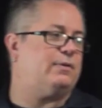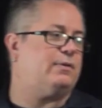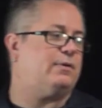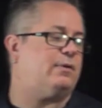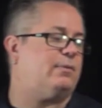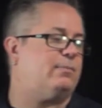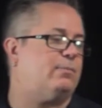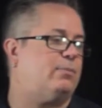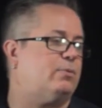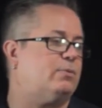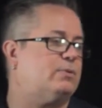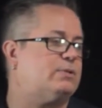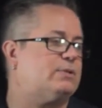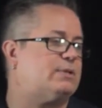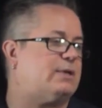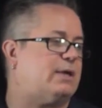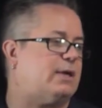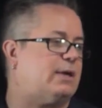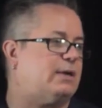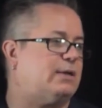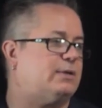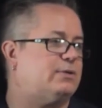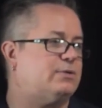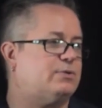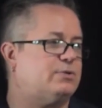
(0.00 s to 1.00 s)
on both
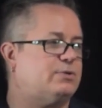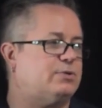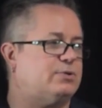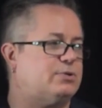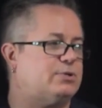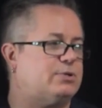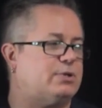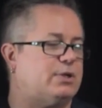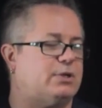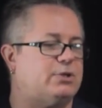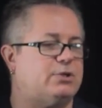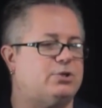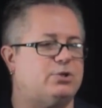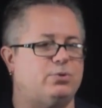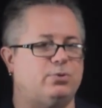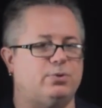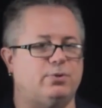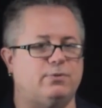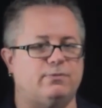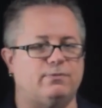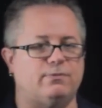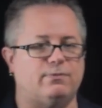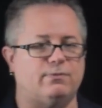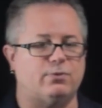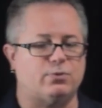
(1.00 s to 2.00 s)
sides. You just had two
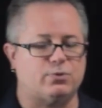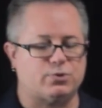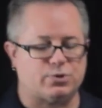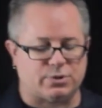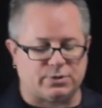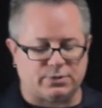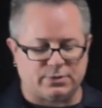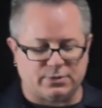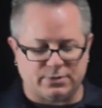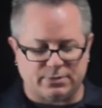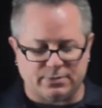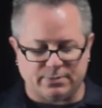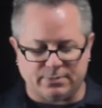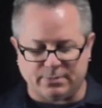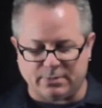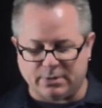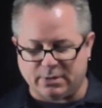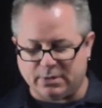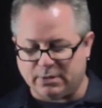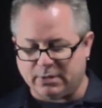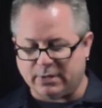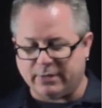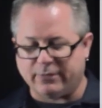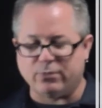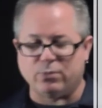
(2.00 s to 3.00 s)
different versions,
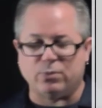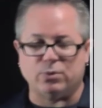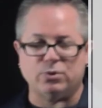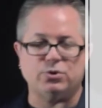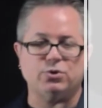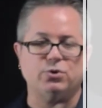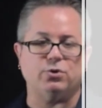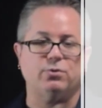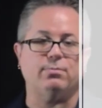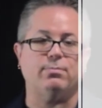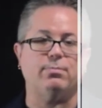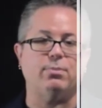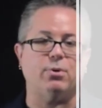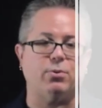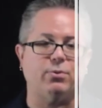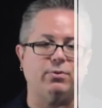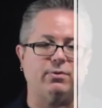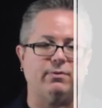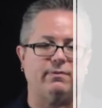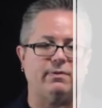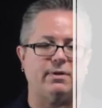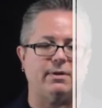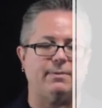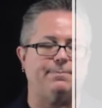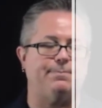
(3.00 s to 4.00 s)
and everyone took both
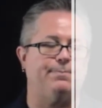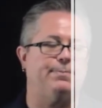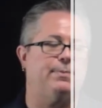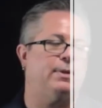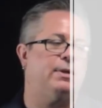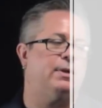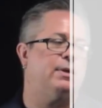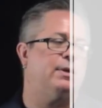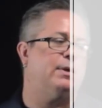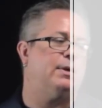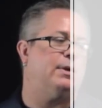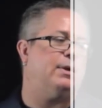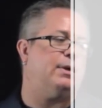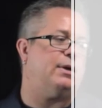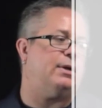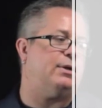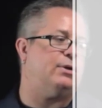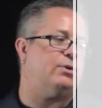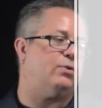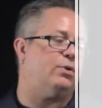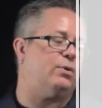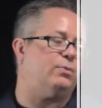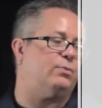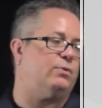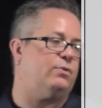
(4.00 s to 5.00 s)
of them, and
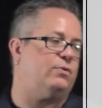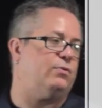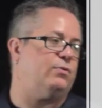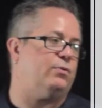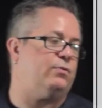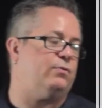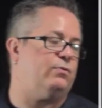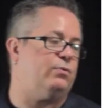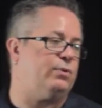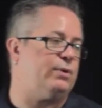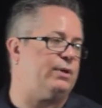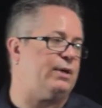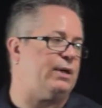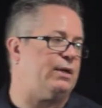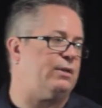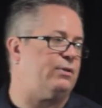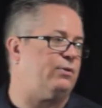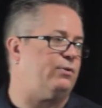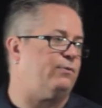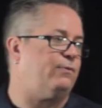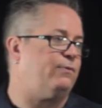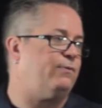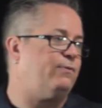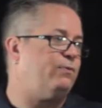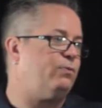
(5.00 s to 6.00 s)
you're able to sort of look at
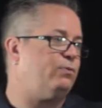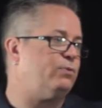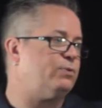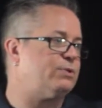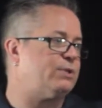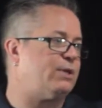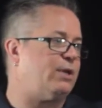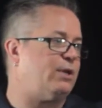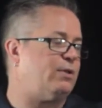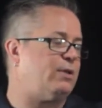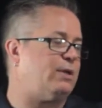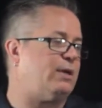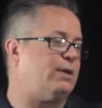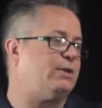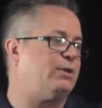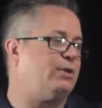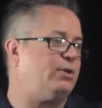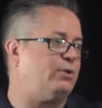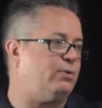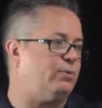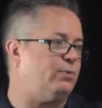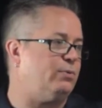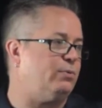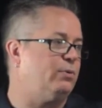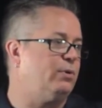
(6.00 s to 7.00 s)
their full-scale
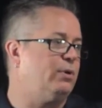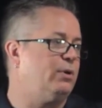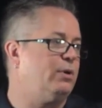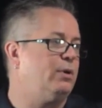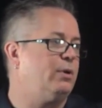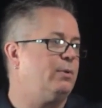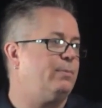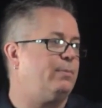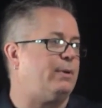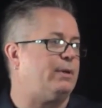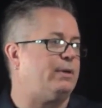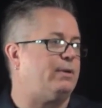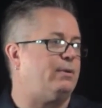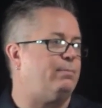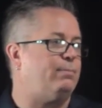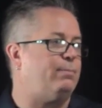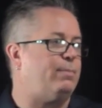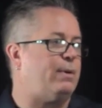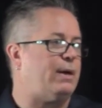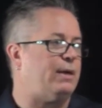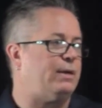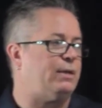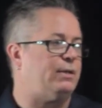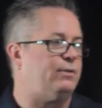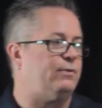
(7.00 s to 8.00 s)
IQ by
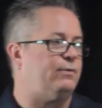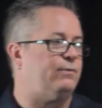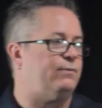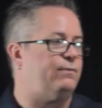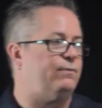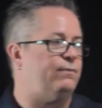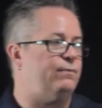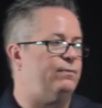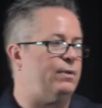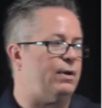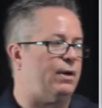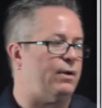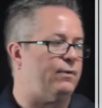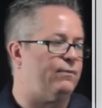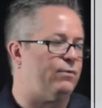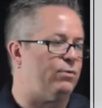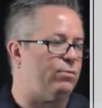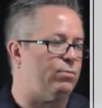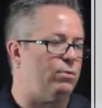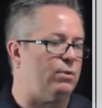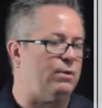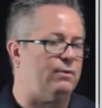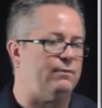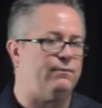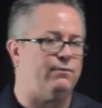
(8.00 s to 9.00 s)
combining the
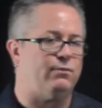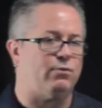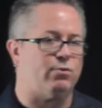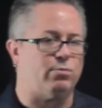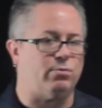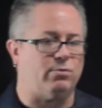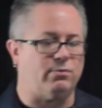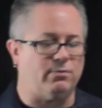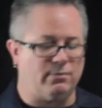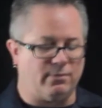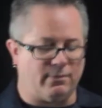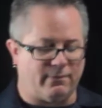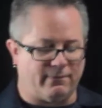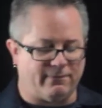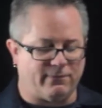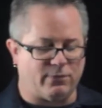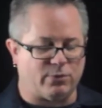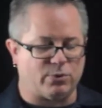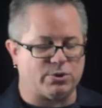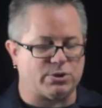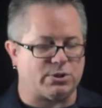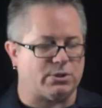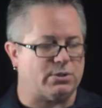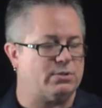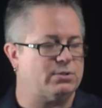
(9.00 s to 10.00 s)
nonverbal and verbal
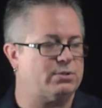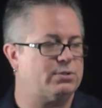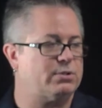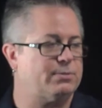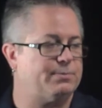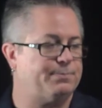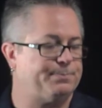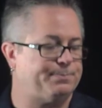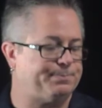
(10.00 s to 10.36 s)
versions.